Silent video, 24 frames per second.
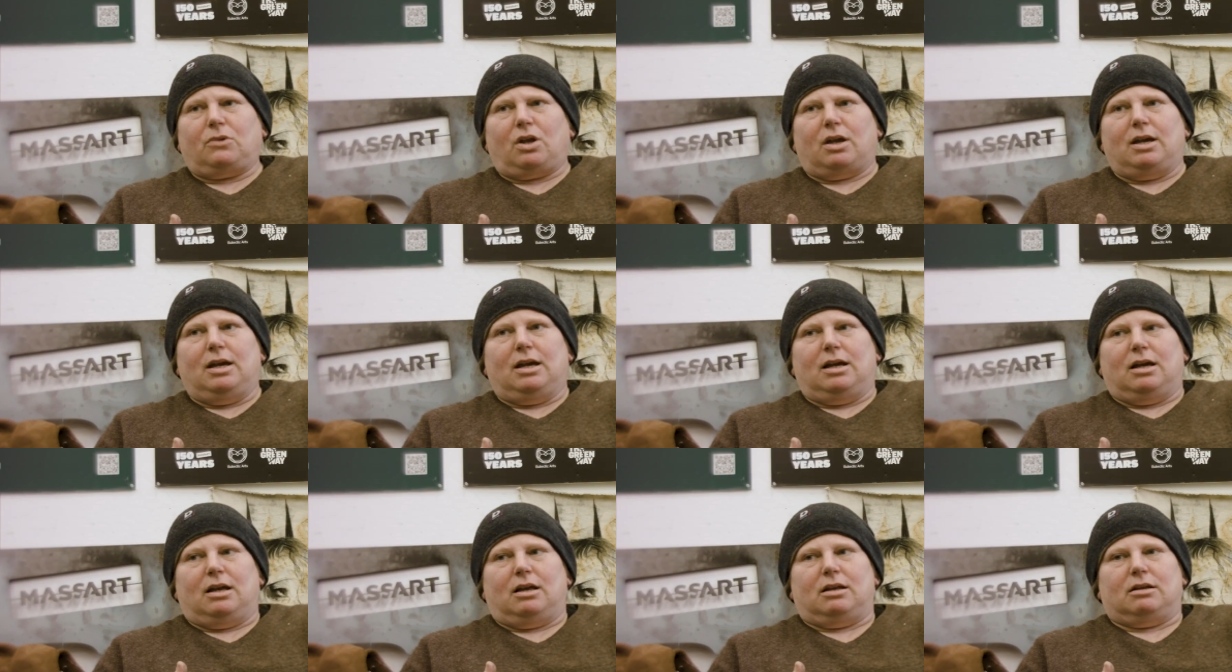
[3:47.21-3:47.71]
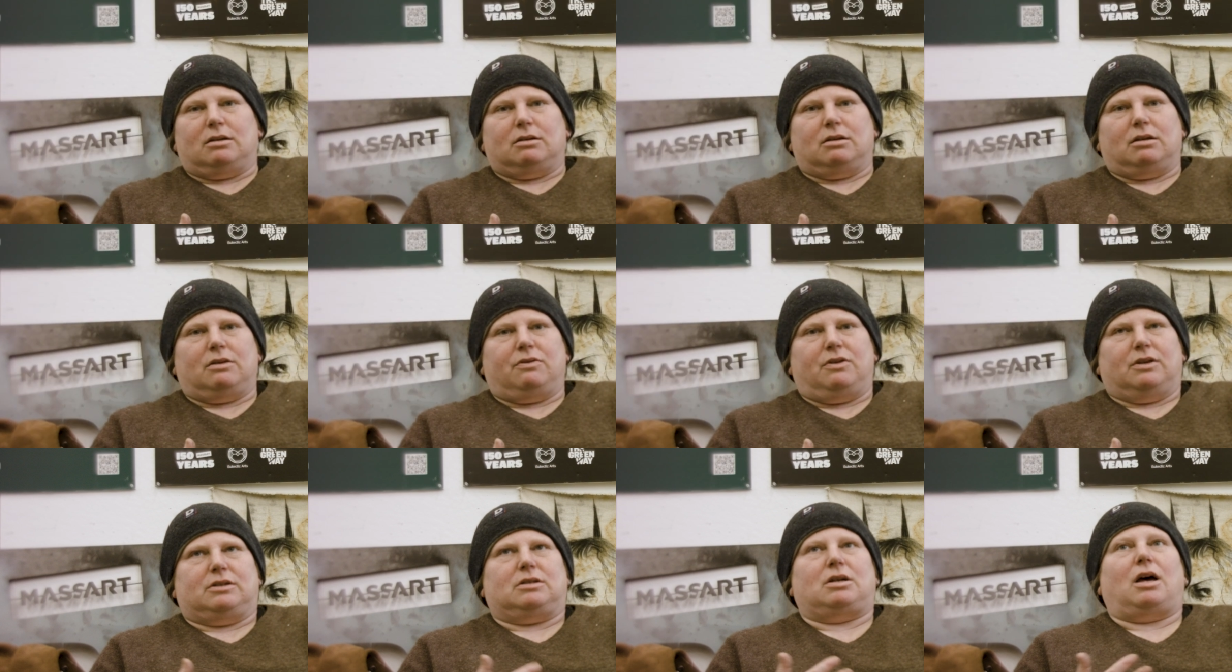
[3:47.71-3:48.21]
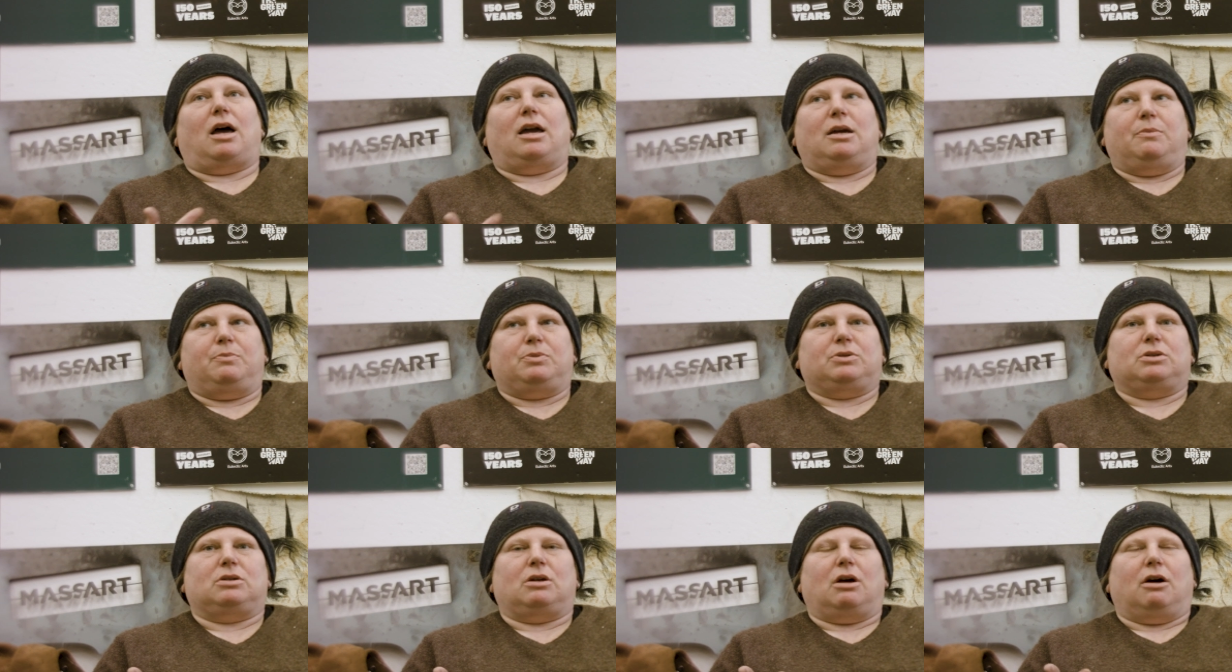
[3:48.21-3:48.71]
in the
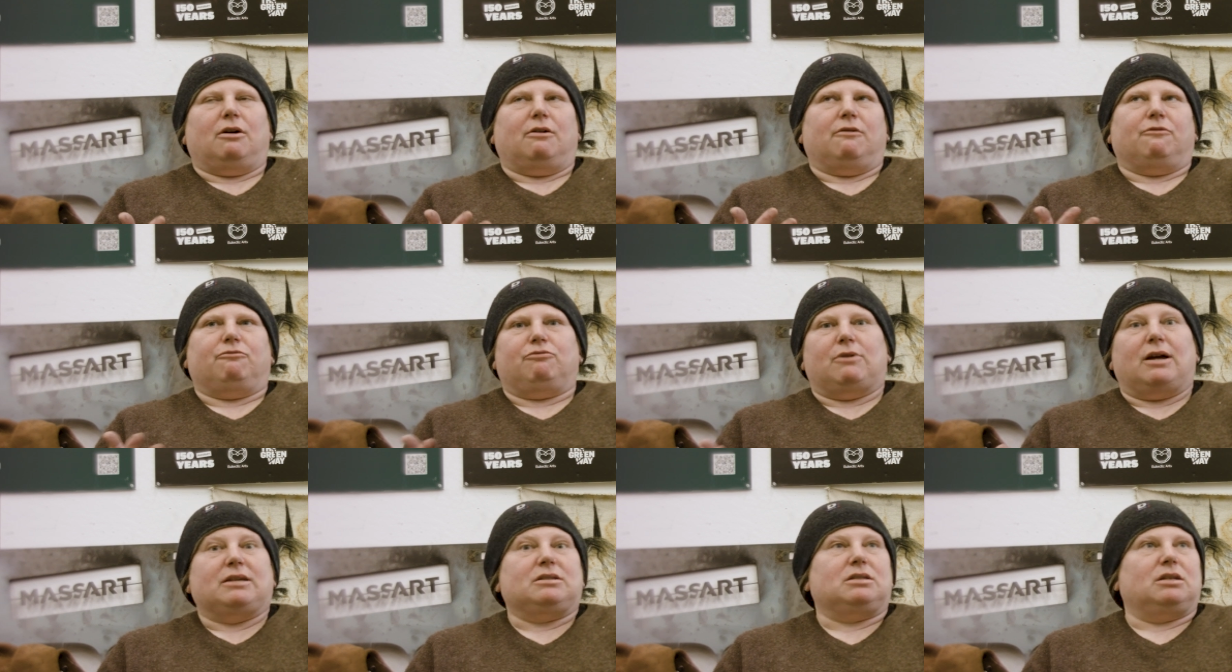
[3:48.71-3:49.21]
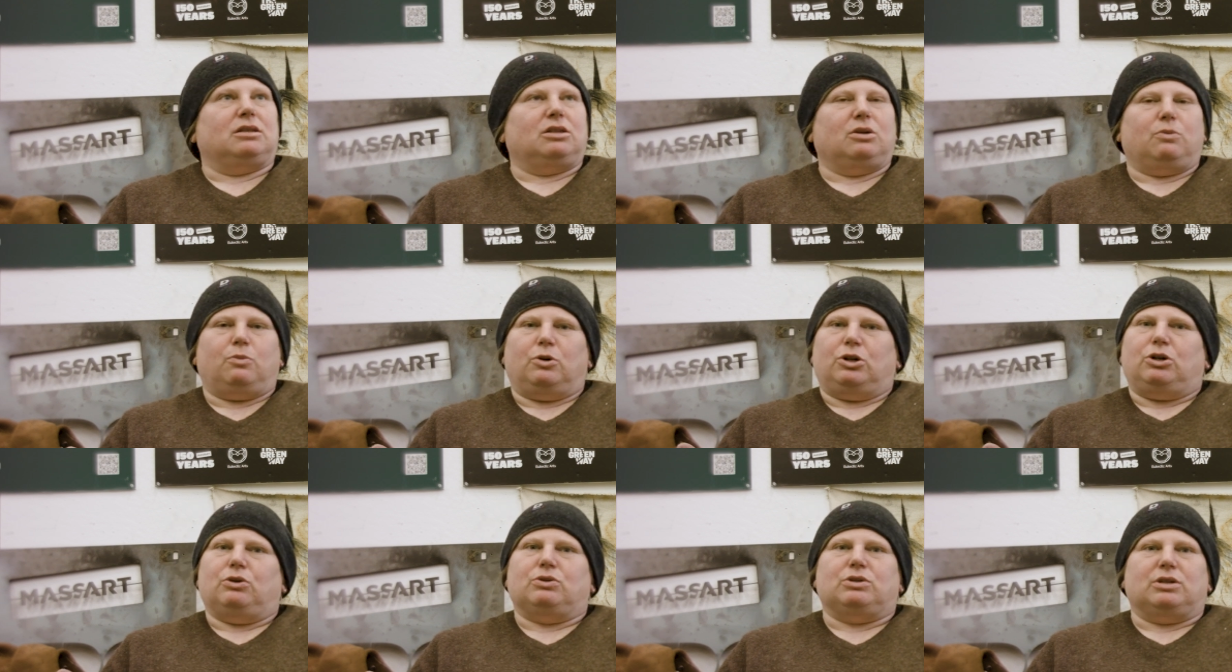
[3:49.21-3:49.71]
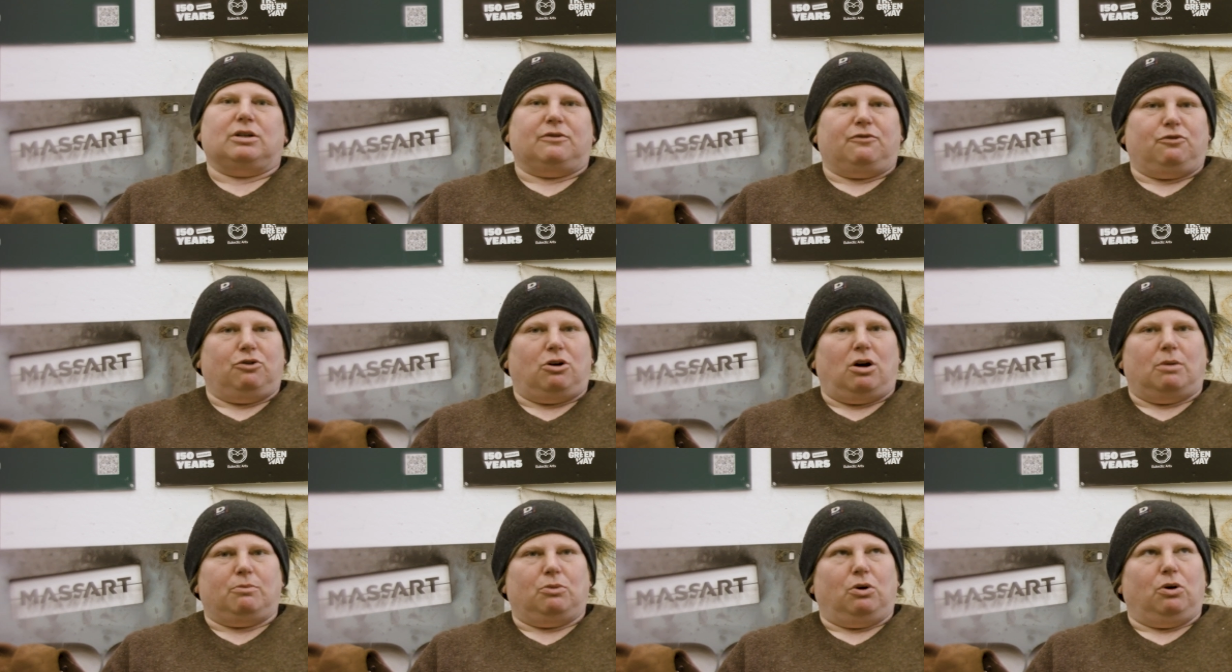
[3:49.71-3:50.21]
types of resin that we're using
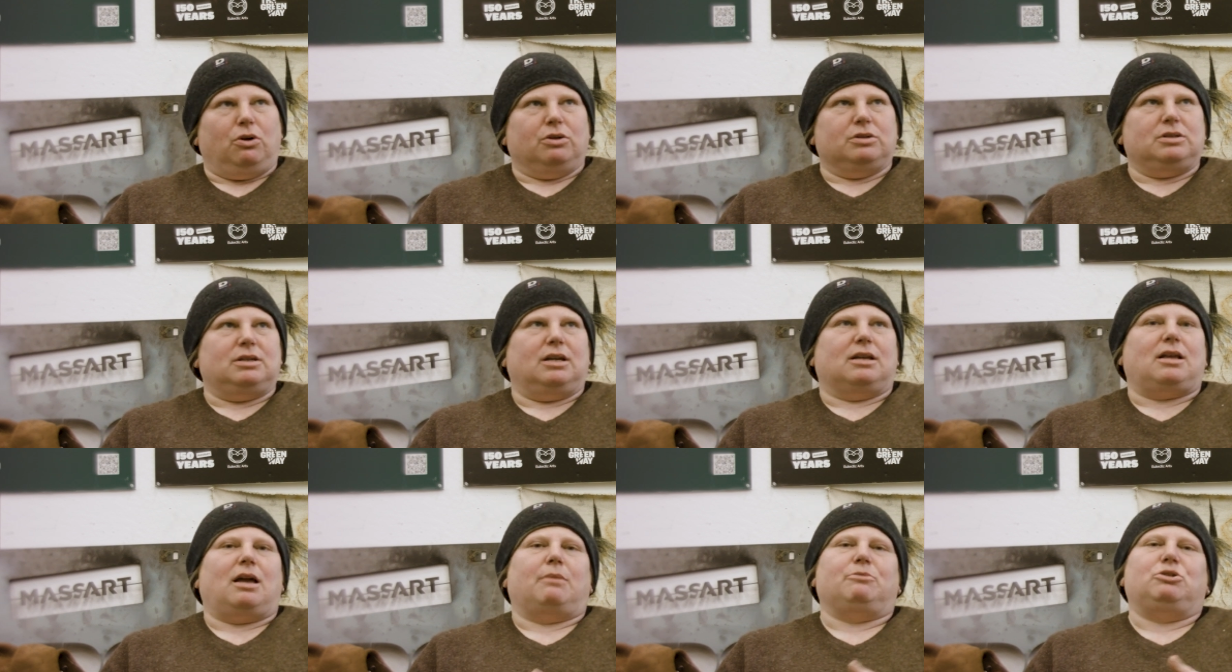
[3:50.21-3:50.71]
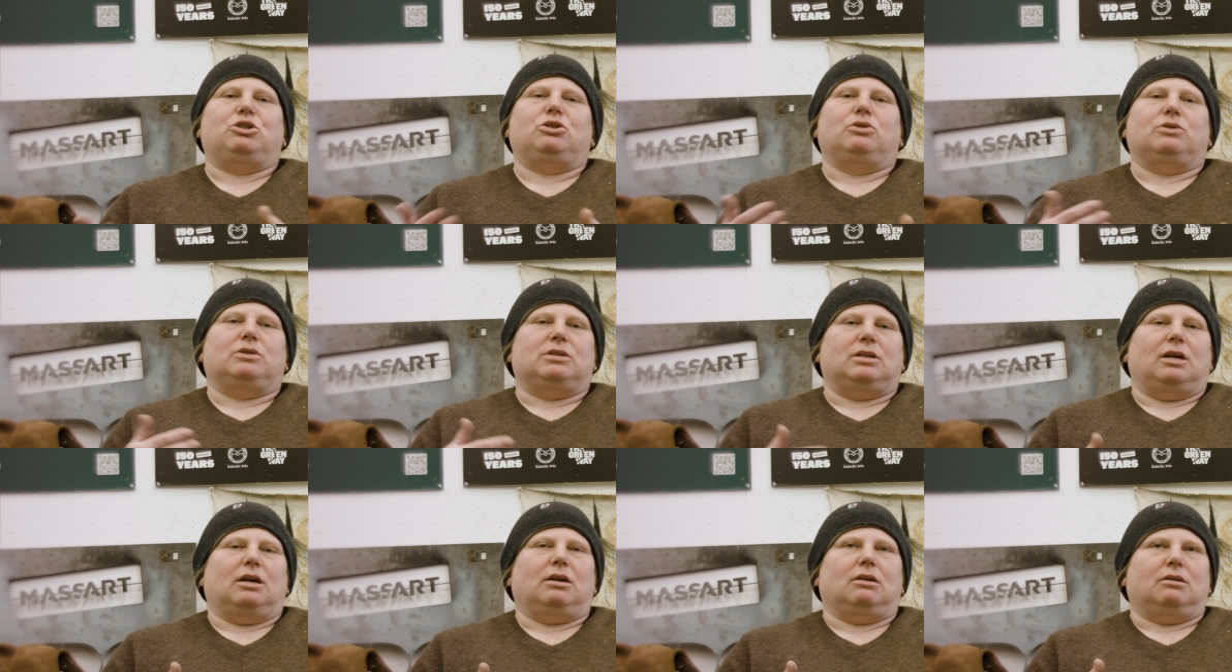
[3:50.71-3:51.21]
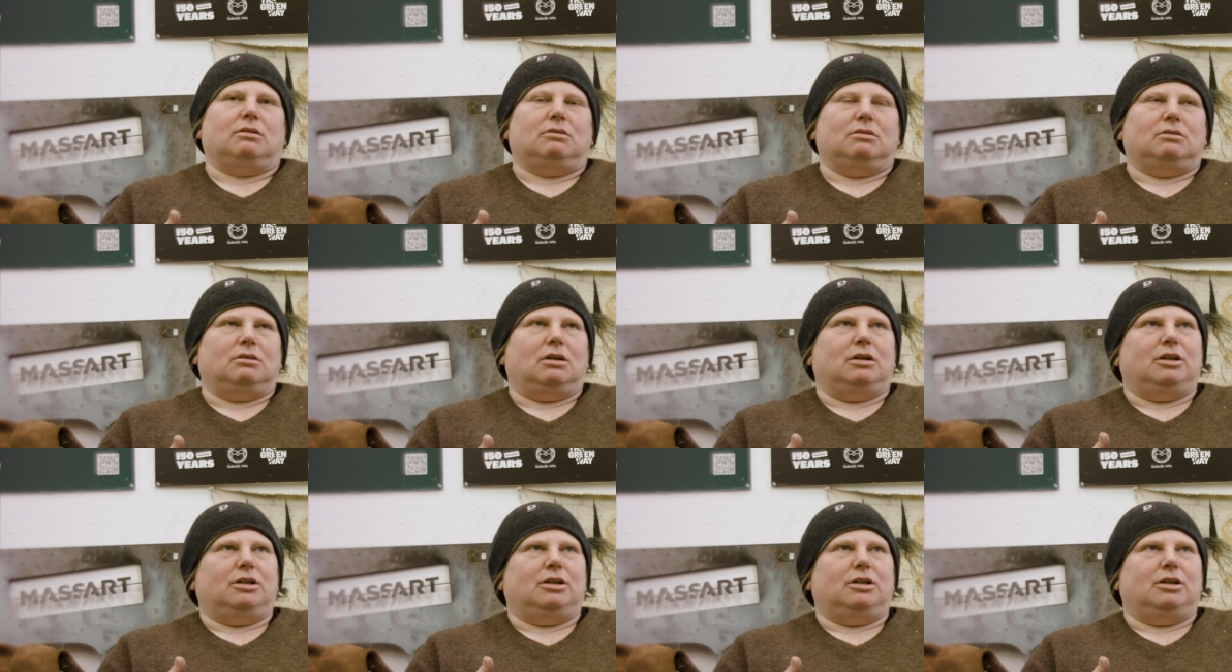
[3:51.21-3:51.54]
for our molds, and I'm choosing,